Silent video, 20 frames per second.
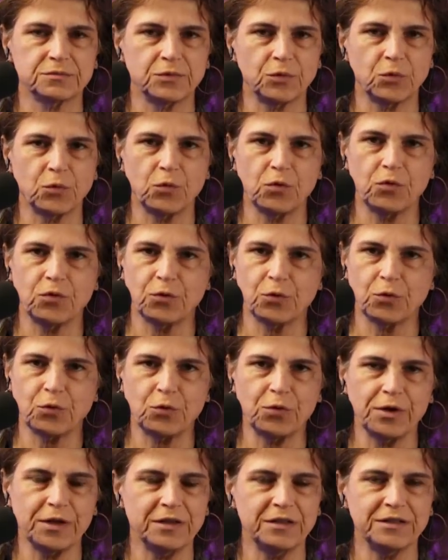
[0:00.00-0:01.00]

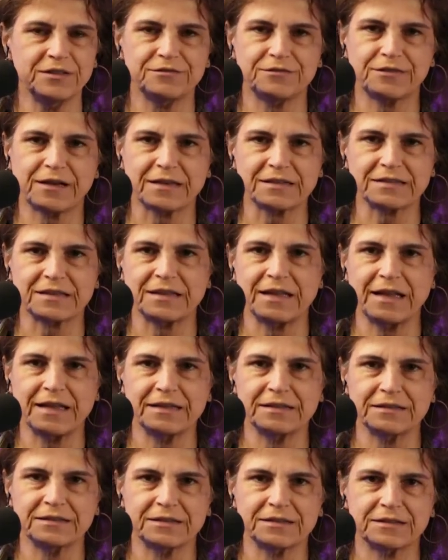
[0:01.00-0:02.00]
really fast
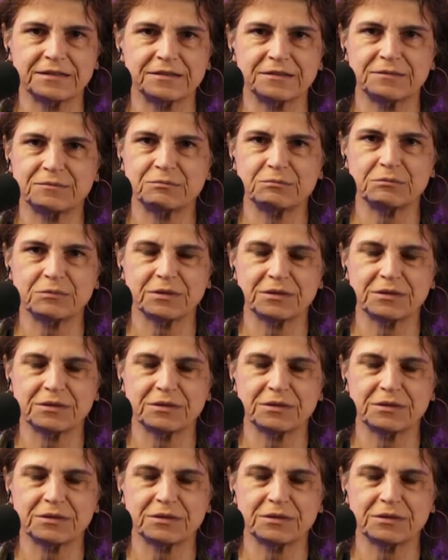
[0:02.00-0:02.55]
lens.